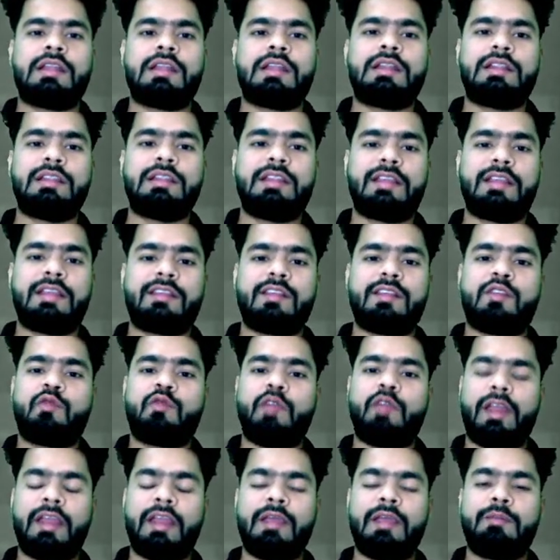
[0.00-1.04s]
This is
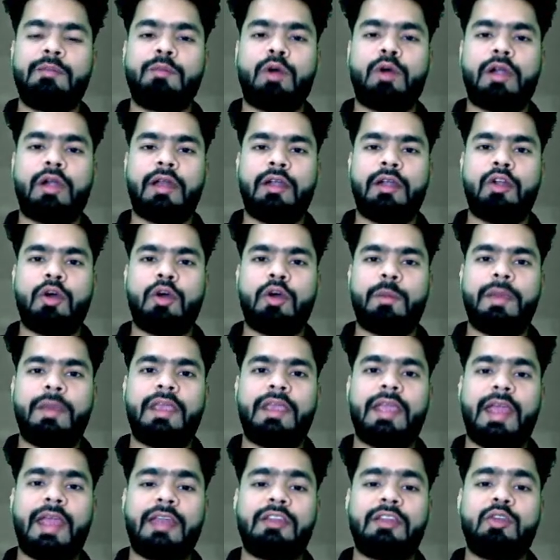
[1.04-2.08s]
very important
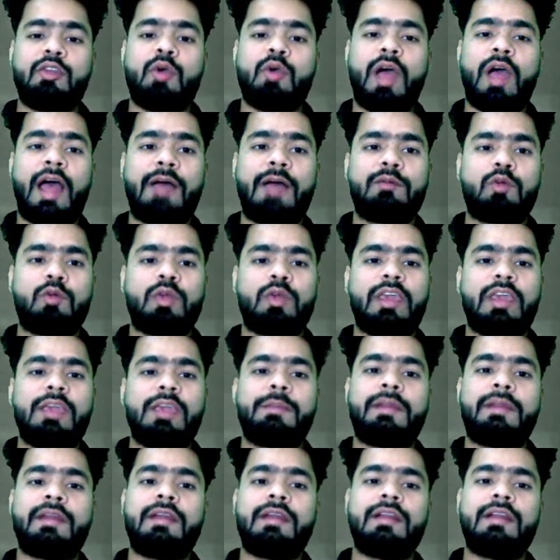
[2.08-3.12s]
topic and you have to keep
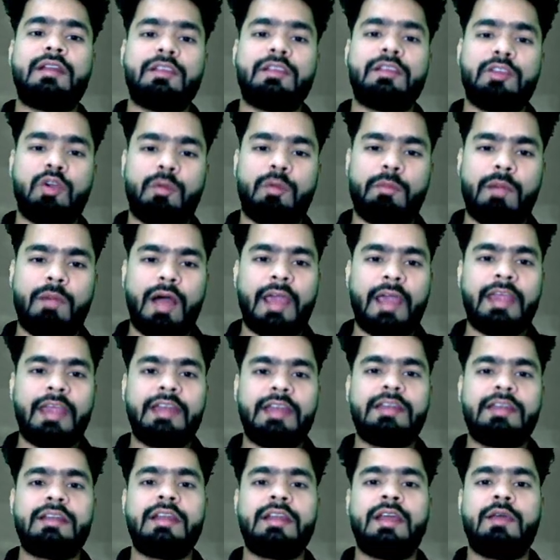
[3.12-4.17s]
in your
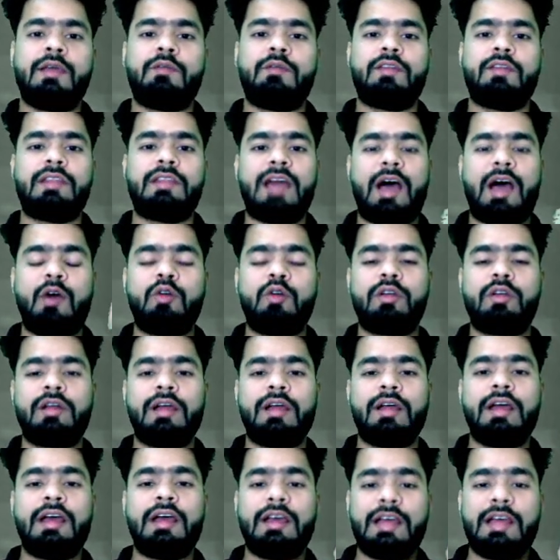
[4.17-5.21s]
mind.
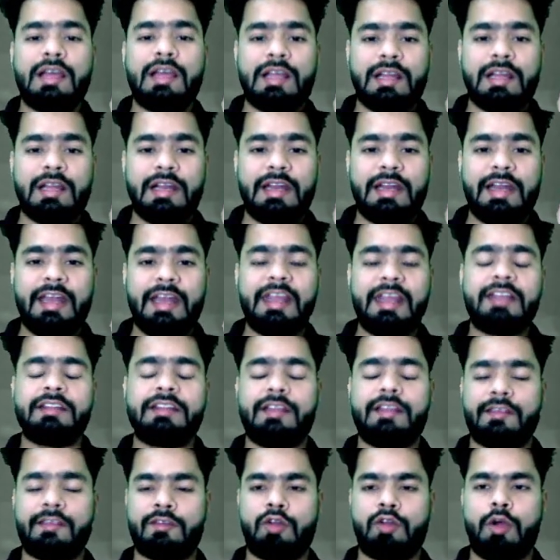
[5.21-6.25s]
Without reading
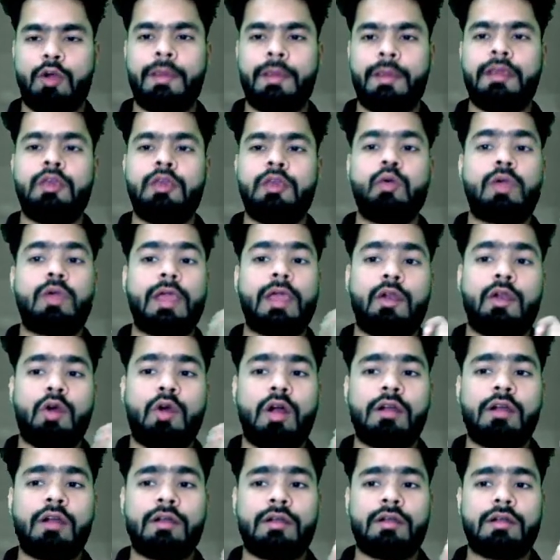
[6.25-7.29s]
this topic, you
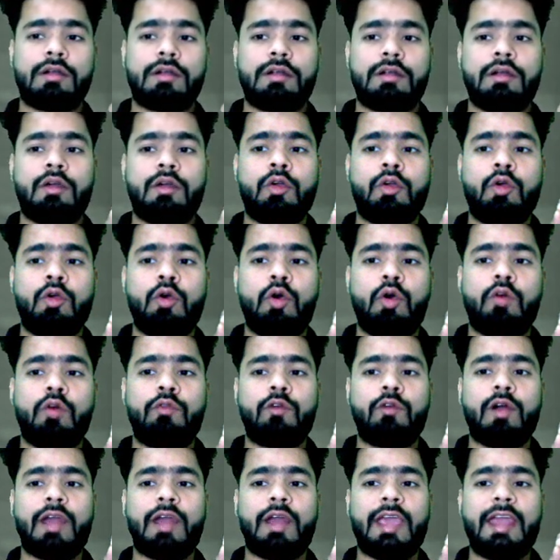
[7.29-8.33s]
cannot go
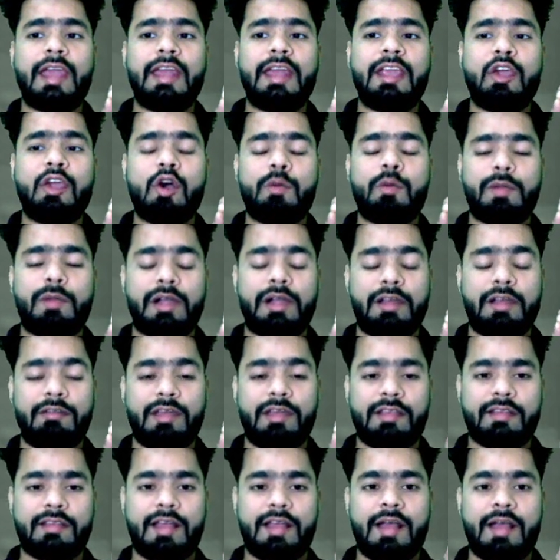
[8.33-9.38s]
for any competitive
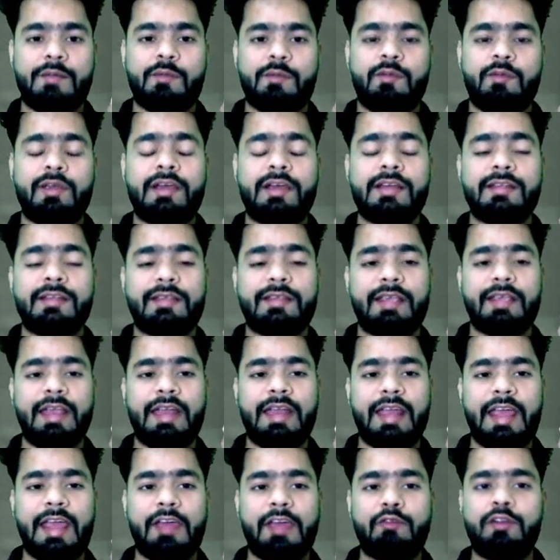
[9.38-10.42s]
exams, because
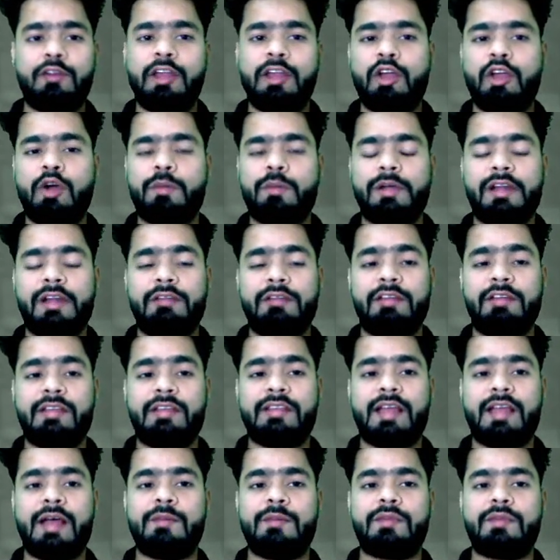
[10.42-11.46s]
in every competitive
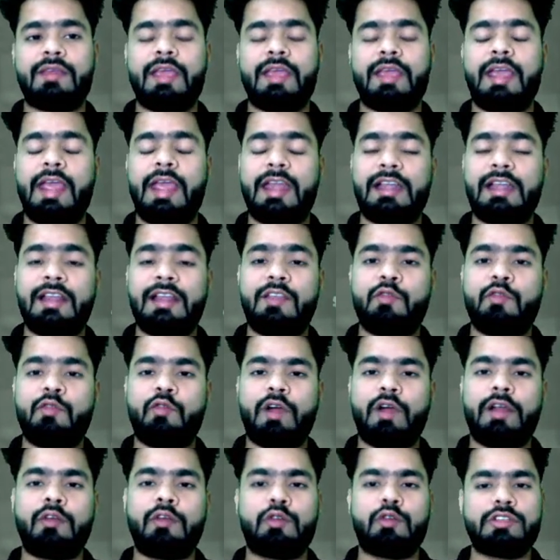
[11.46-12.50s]
exams at least
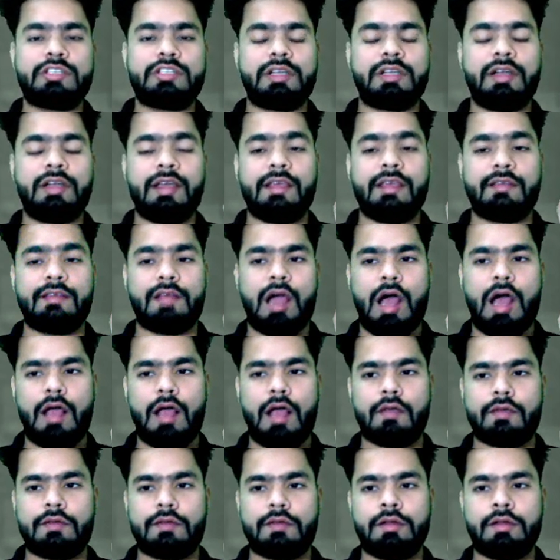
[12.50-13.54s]
one question is
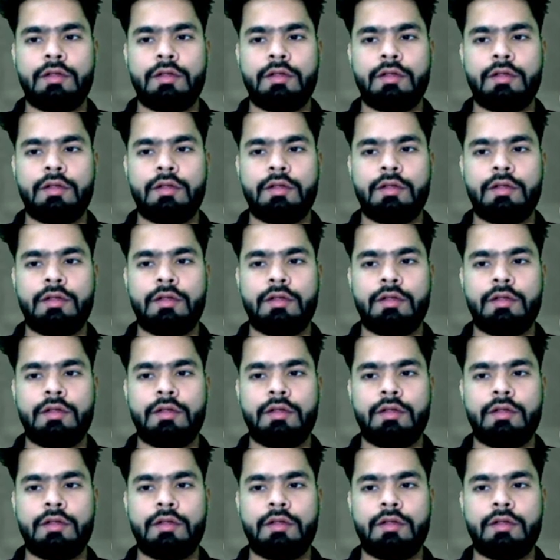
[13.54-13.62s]
asked.